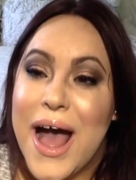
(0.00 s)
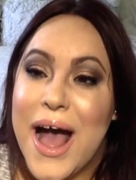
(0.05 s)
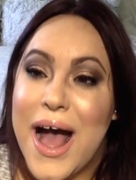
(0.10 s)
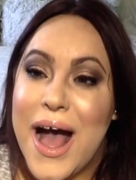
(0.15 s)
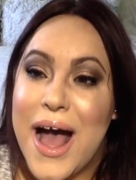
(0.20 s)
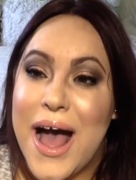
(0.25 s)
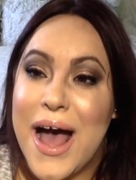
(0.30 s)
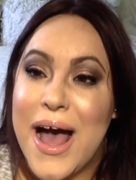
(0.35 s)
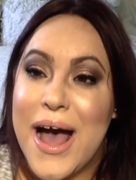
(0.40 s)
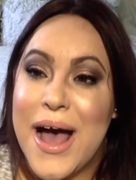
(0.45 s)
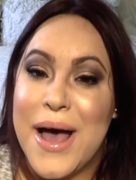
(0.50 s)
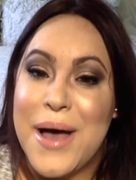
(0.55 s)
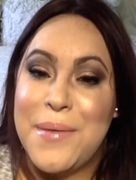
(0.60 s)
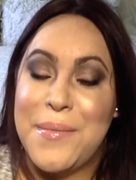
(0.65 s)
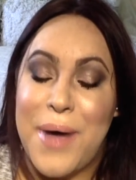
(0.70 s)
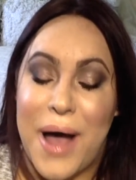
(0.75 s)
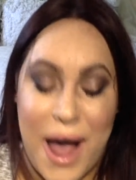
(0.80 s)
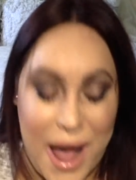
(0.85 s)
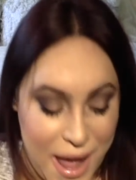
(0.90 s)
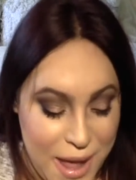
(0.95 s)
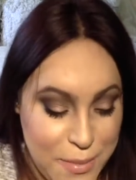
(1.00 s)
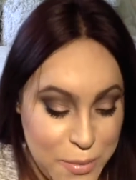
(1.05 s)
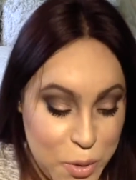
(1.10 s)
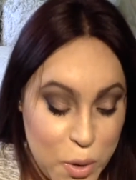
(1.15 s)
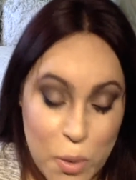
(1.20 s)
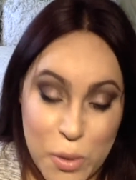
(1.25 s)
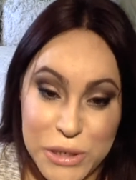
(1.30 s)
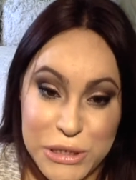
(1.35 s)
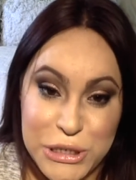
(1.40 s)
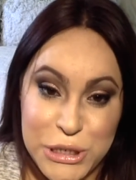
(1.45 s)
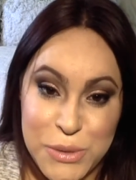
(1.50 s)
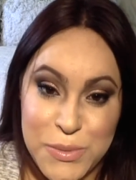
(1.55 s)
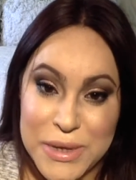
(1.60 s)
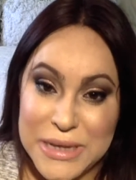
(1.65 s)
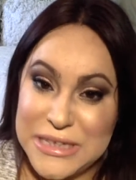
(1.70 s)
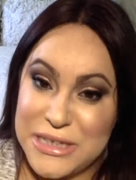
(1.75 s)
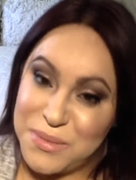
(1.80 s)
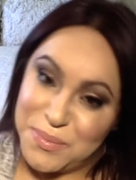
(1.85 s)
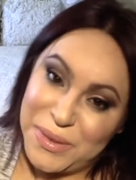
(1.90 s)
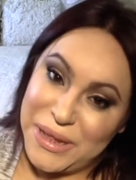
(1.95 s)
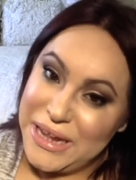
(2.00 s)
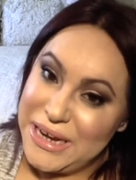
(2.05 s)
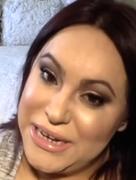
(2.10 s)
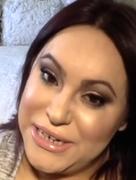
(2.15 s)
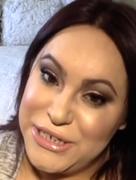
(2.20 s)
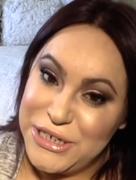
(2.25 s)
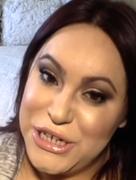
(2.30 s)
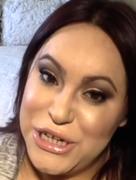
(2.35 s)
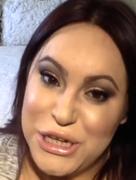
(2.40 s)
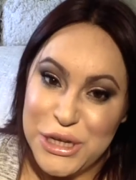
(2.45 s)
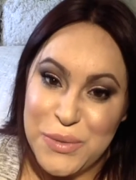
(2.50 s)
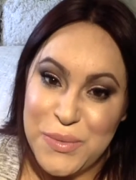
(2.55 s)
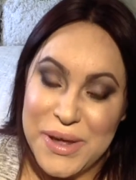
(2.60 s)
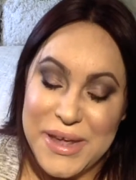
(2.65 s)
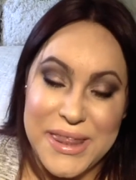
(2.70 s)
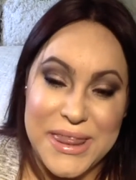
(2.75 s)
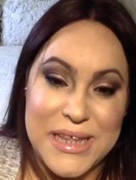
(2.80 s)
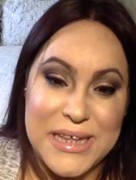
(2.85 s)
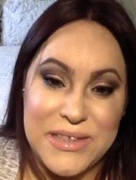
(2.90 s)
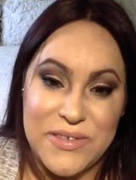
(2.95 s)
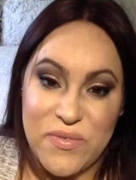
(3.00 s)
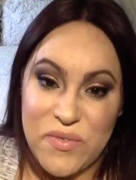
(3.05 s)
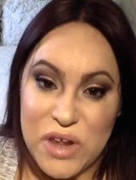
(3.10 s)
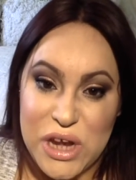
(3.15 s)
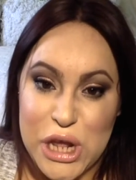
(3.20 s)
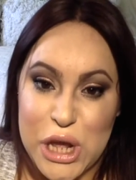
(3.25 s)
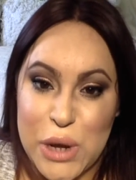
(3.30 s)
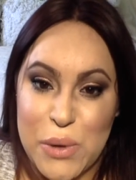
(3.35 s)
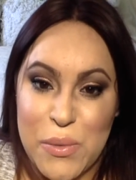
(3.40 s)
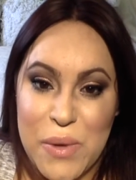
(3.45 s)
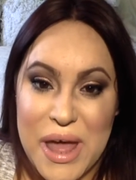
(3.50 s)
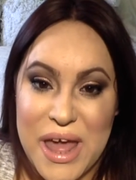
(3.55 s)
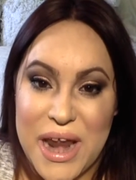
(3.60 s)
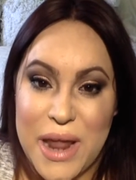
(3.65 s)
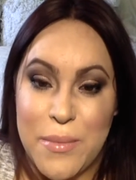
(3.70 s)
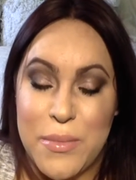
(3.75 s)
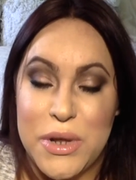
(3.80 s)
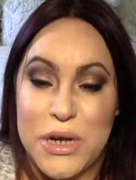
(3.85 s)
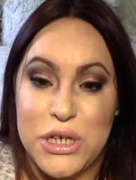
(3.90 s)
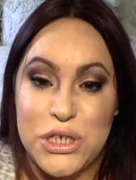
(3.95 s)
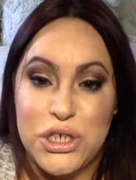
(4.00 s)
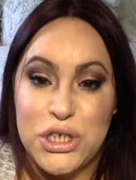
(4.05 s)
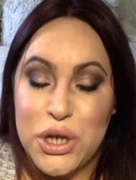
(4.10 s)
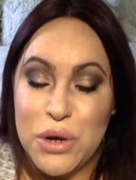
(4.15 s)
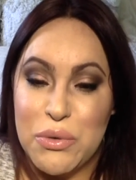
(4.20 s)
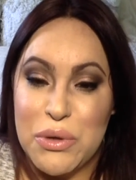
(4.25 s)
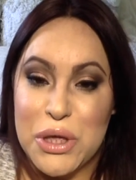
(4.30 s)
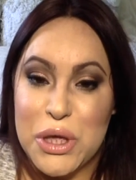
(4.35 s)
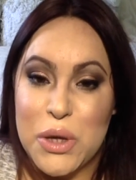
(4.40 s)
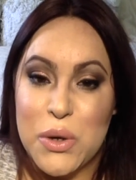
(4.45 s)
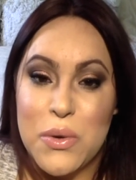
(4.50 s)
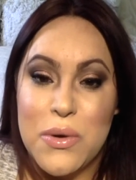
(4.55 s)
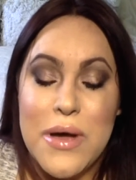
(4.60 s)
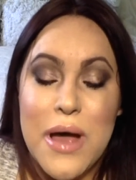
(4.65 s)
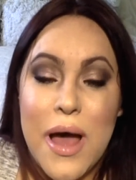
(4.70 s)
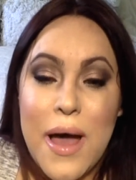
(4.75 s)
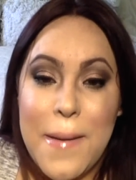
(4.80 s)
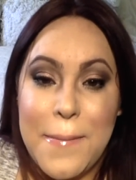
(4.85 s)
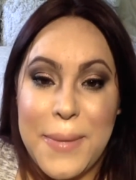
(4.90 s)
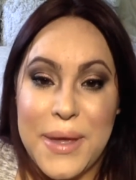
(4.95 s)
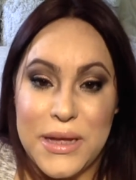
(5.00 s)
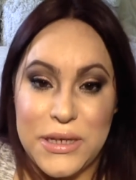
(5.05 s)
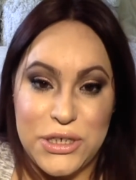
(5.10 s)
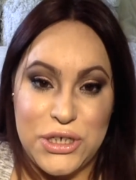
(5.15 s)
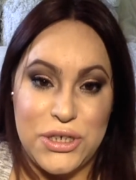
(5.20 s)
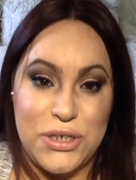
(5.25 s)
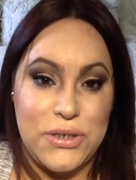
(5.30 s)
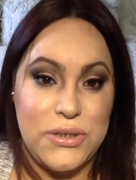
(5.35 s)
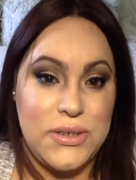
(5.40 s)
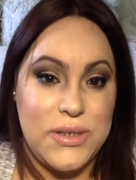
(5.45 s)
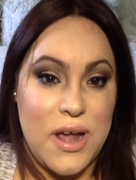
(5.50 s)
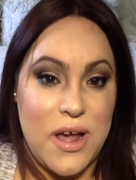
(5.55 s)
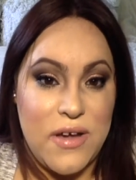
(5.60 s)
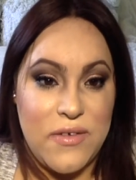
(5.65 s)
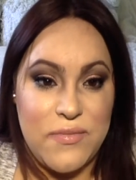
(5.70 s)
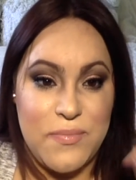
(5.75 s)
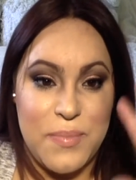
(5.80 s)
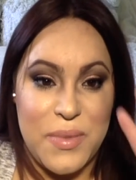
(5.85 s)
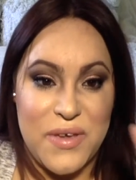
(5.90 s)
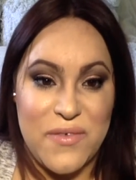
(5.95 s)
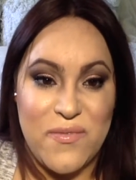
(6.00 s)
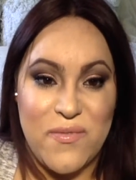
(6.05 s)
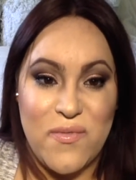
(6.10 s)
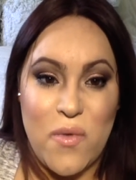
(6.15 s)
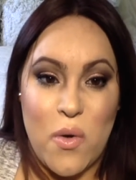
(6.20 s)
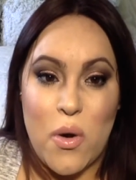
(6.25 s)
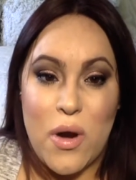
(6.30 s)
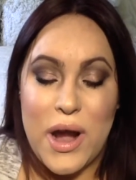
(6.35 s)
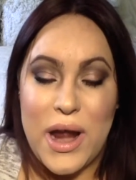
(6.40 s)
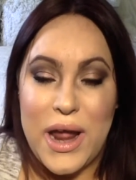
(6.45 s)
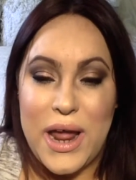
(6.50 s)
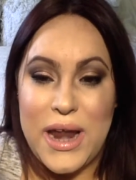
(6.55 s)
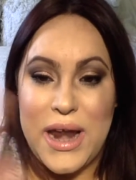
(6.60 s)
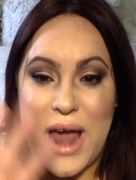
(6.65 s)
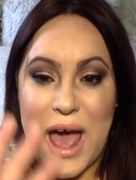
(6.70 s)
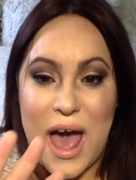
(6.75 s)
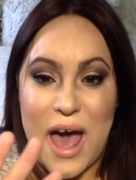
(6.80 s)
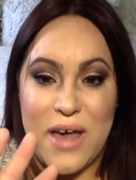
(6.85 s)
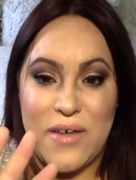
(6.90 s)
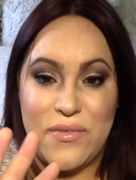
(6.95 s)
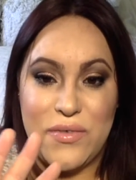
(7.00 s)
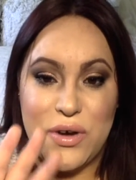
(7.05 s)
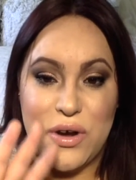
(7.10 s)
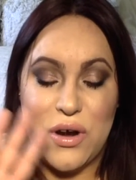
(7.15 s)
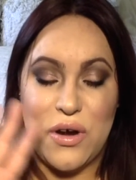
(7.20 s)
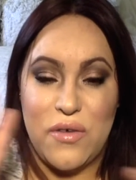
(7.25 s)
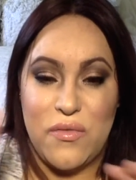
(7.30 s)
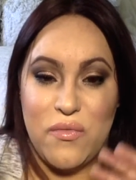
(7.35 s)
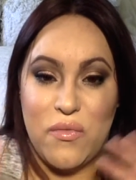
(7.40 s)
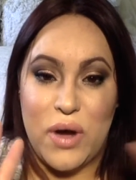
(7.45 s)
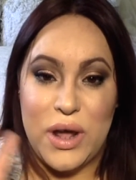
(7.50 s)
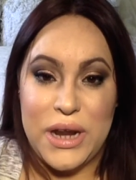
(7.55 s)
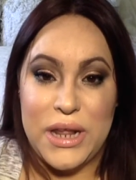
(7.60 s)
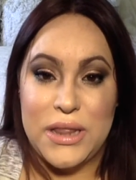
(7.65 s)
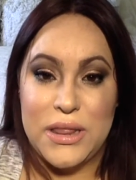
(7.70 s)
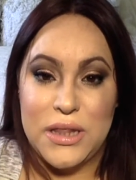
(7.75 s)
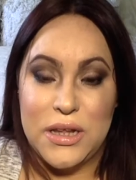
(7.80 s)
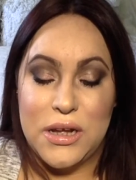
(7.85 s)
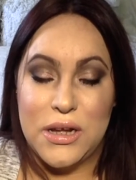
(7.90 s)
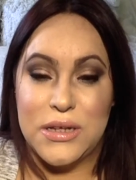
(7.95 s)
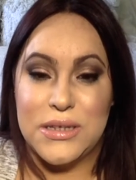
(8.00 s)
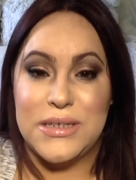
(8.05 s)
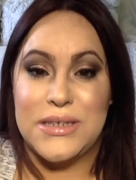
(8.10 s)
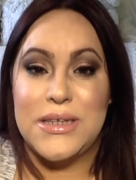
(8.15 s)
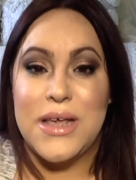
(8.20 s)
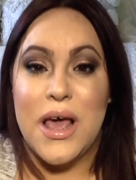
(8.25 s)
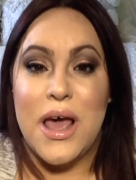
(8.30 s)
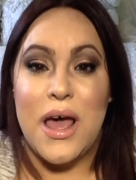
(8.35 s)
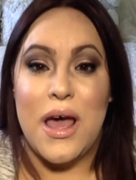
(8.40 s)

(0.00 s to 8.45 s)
I'm going to explain it to you in this video, and I'm going to show you pictures of before and after of what it looks